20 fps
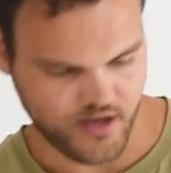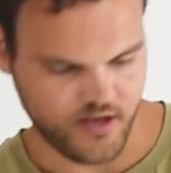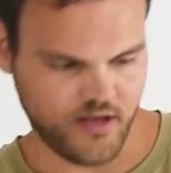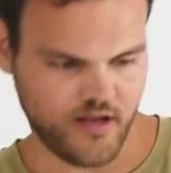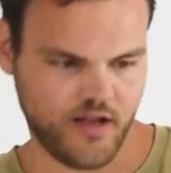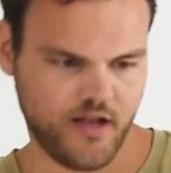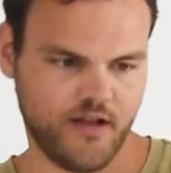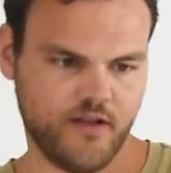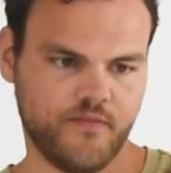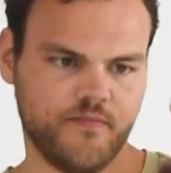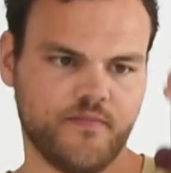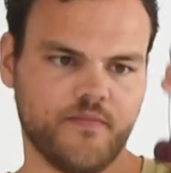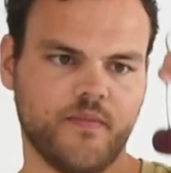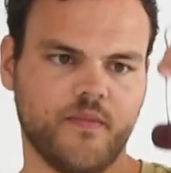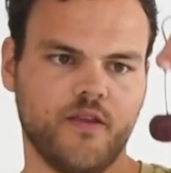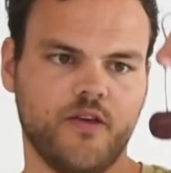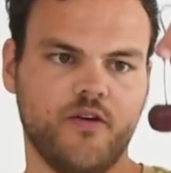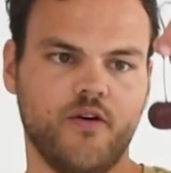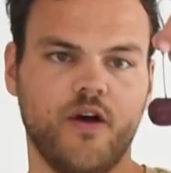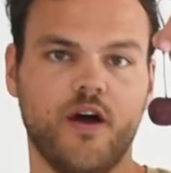and then
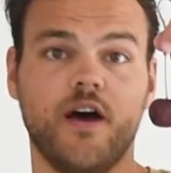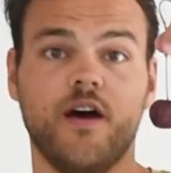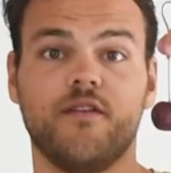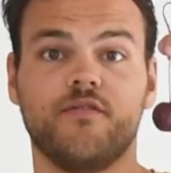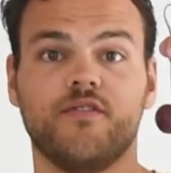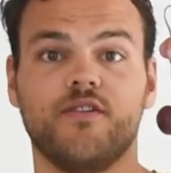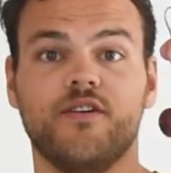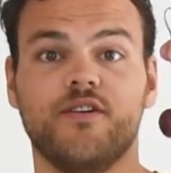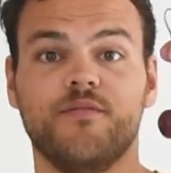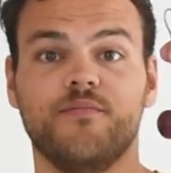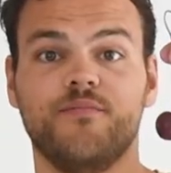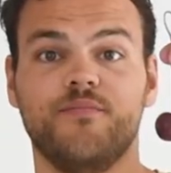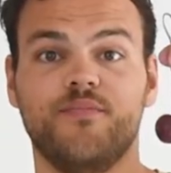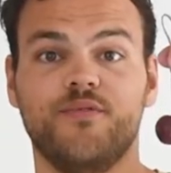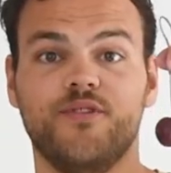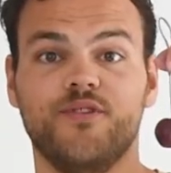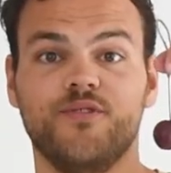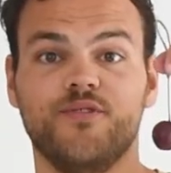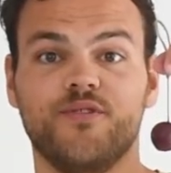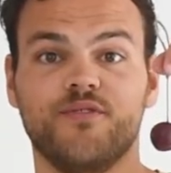you have a
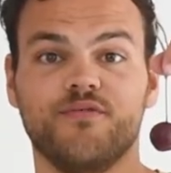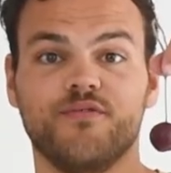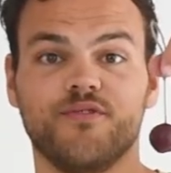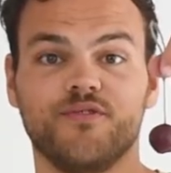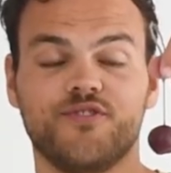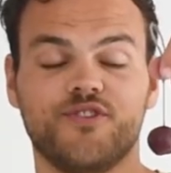beautiful